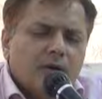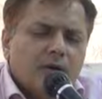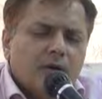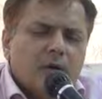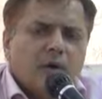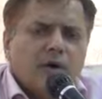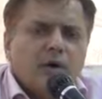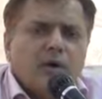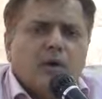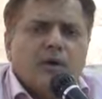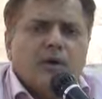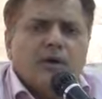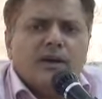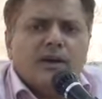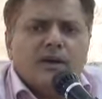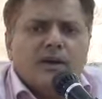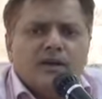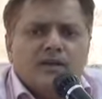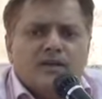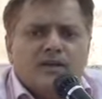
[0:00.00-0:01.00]
loan of,
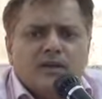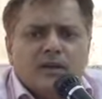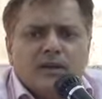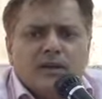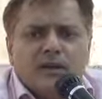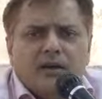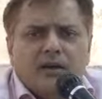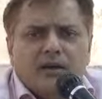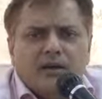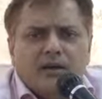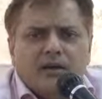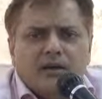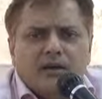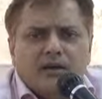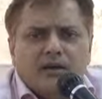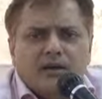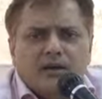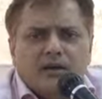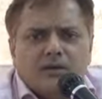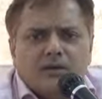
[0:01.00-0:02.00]
let us say,
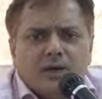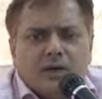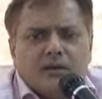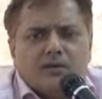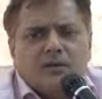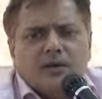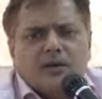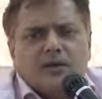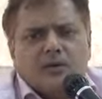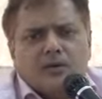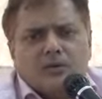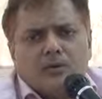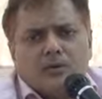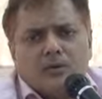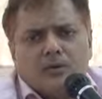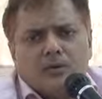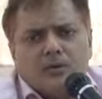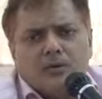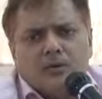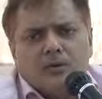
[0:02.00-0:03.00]
1000
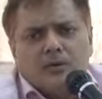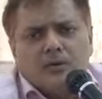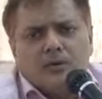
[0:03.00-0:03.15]
crore,